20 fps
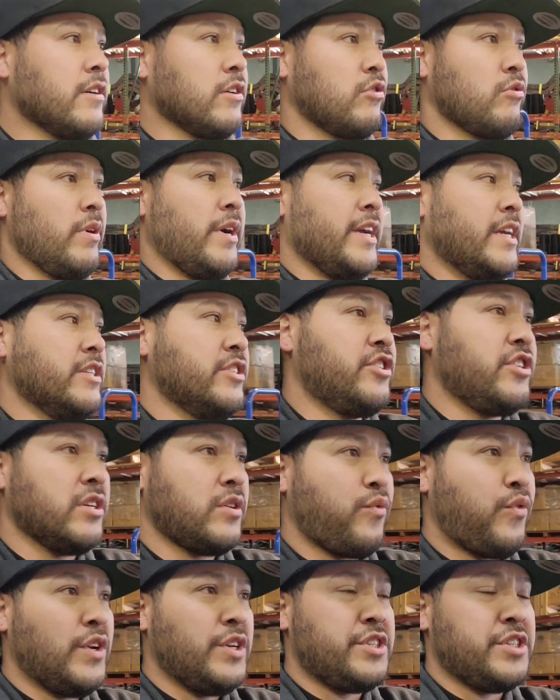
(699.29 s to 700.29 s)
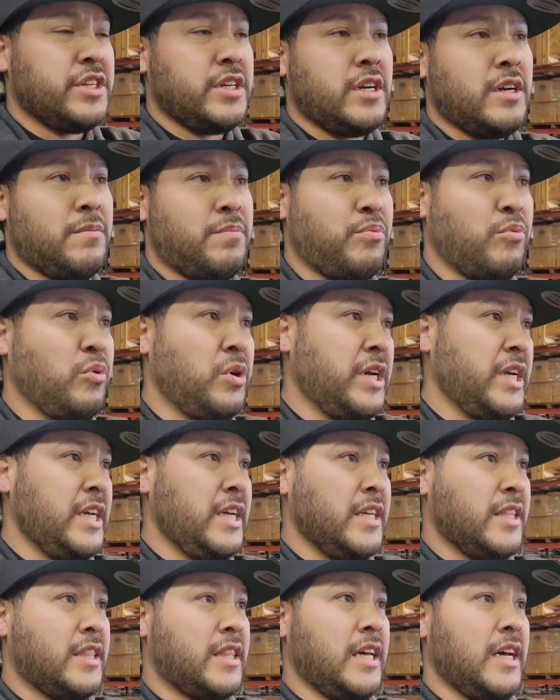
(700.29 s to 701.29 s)
Greg is just finishing up
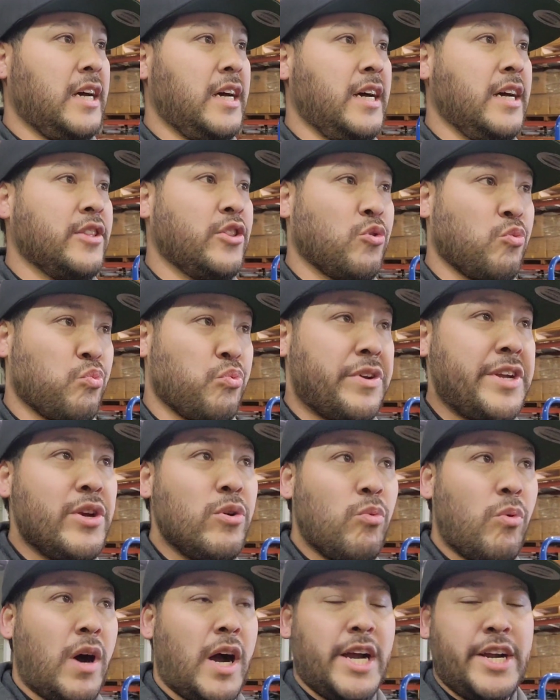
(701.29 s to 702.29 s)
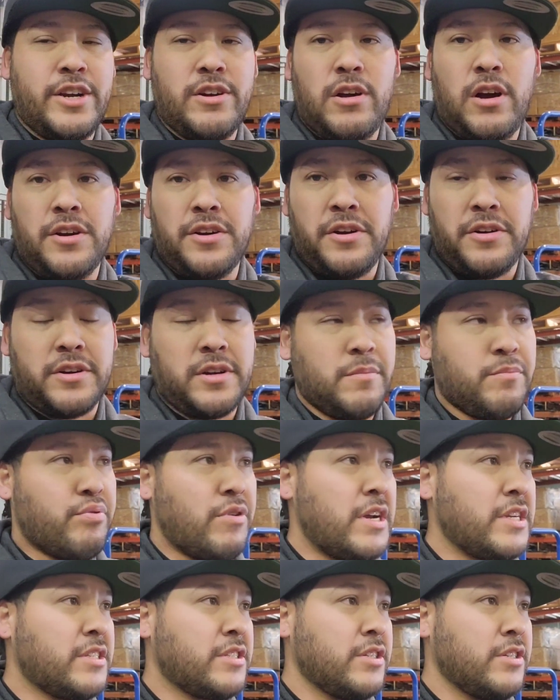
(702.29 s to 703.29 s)
with the rewire on our
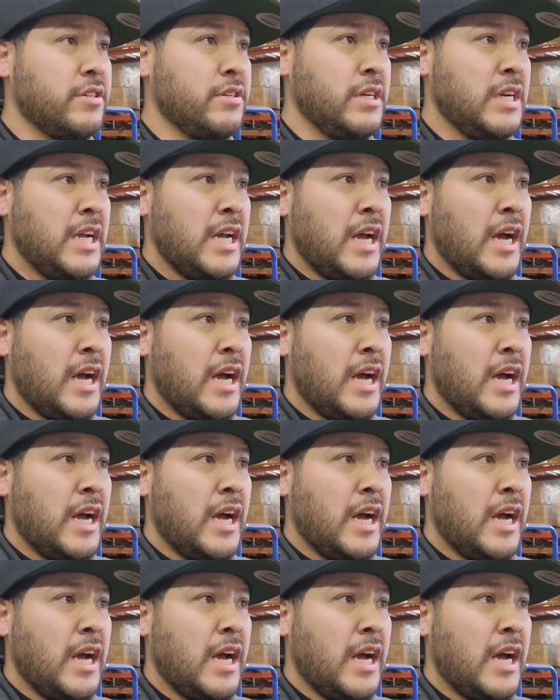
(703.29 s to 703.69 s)
compressor.